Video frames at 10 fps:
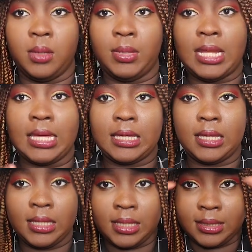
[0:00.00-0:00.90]
But like,
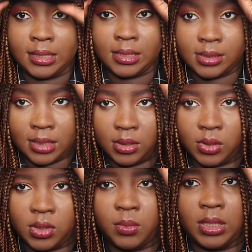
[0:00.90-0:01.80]
sun
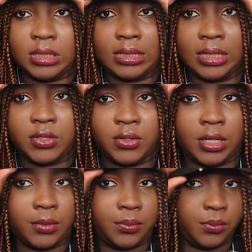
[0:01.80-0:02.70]
is too much in Nigeria.